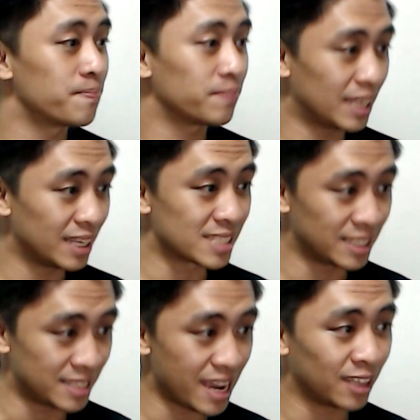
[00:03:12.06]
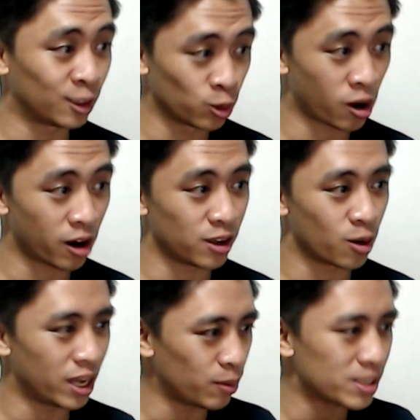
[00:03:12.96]
is a dead Lucario.
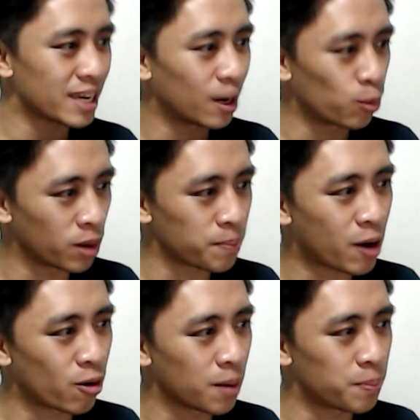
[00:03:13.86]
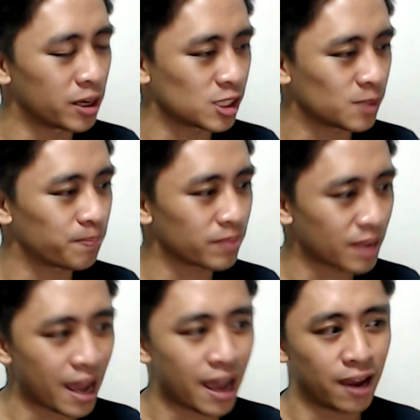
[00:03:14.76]
Anyways, I get one power-up punch,
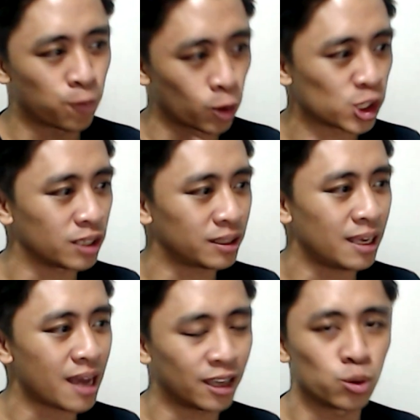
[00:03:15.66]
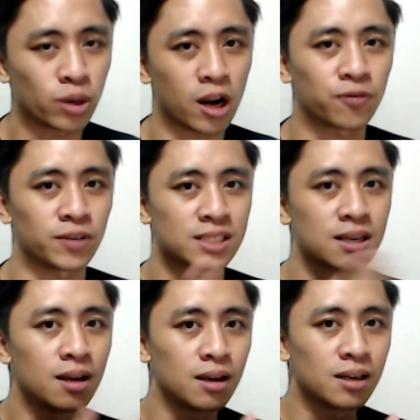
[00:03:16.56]
and fortunately, I do get off this
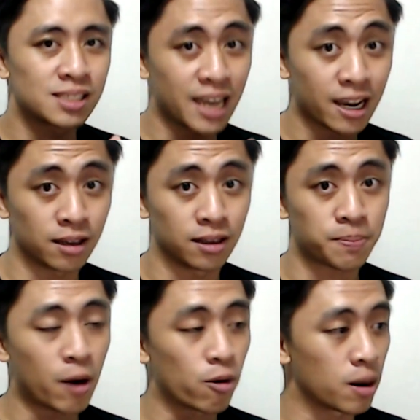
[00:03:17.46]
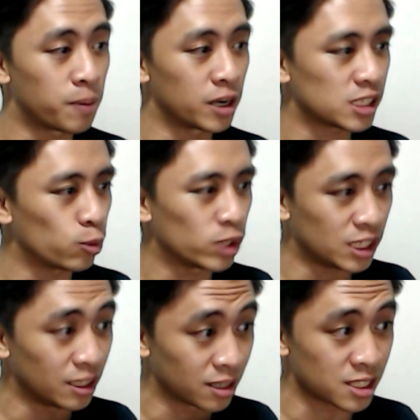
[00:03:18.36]
second power-up punch, which he
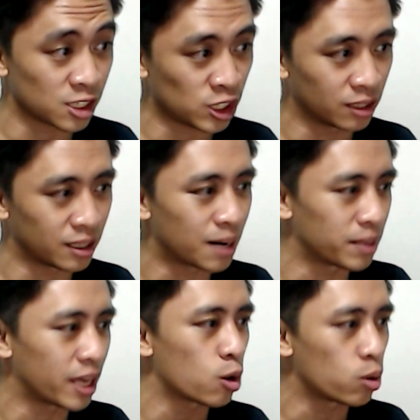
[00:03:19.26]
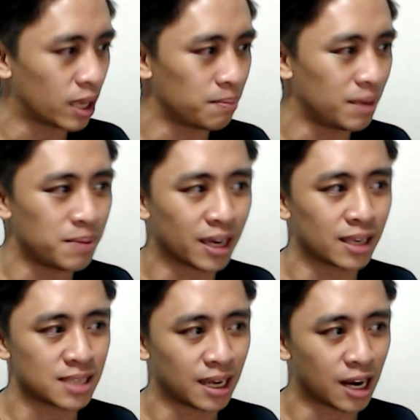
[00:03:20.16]
doesn't shield, and I'm like, okay, maybe I can
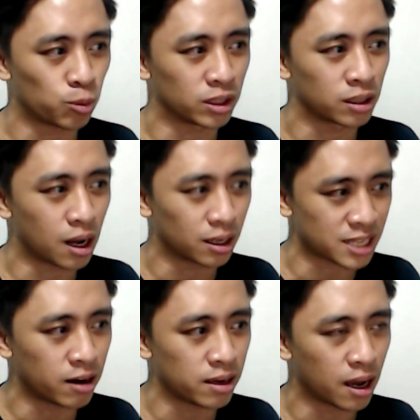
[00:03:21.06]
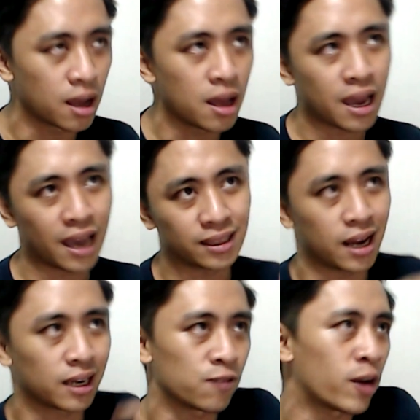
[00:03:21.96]
take it out with Altaria, and then I
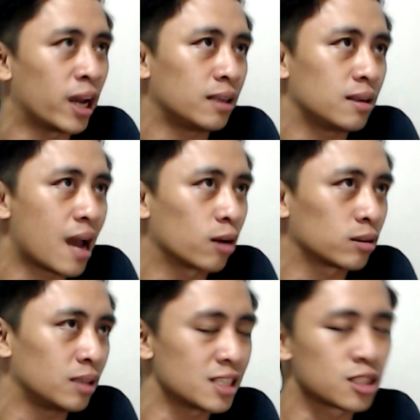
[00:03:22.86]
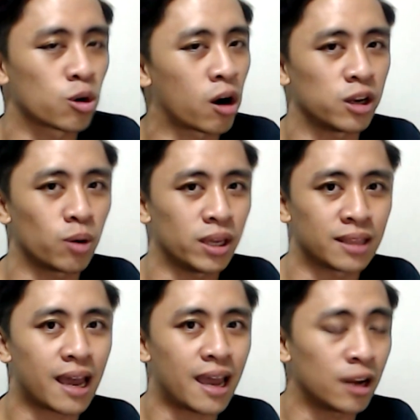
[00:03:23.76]
can fight out his Lucario in
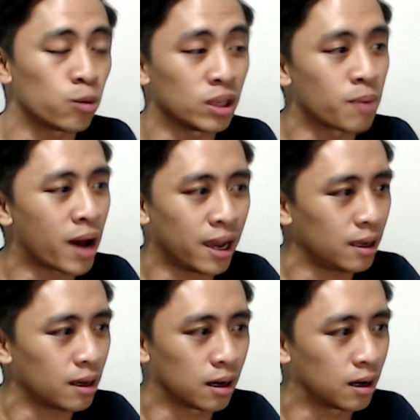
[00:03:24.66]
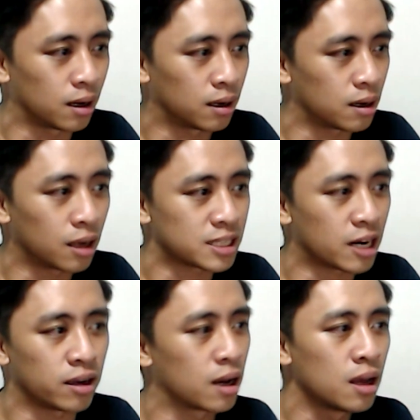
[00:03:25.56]
the end with my
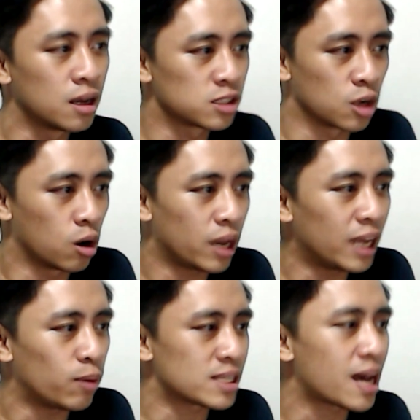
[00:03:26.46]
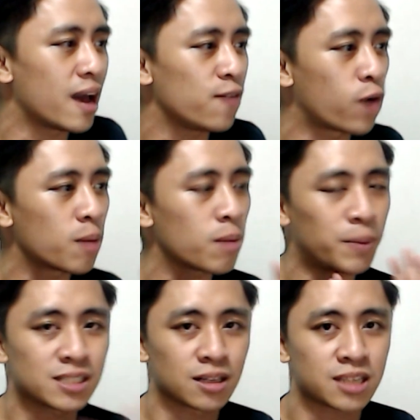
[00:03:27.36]
Altaria. So anyways, I farm up
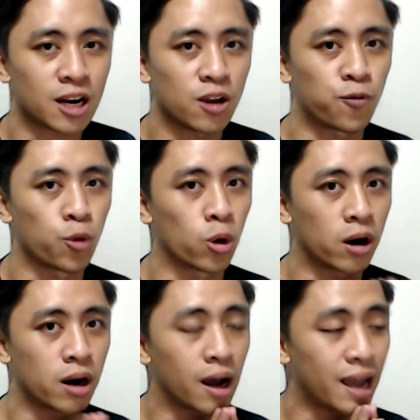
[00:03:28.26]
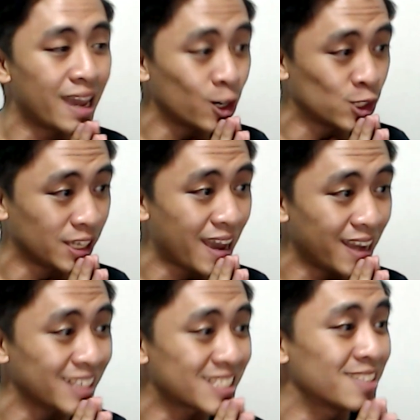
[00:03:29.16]
his Altaria for energy, and
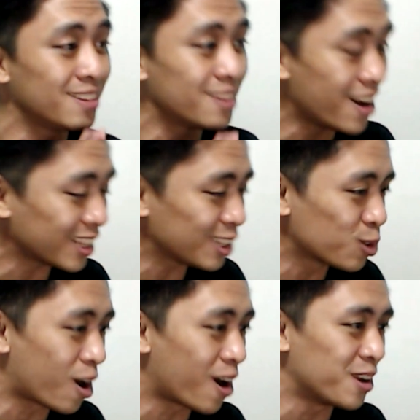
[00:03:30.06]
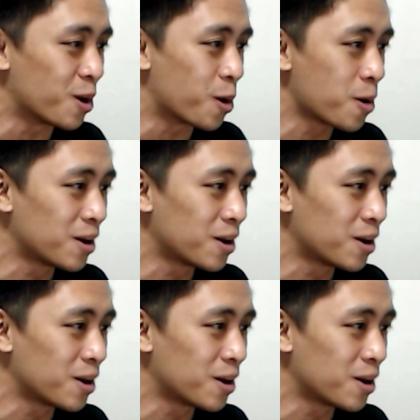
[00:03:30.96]
it's not Lucario,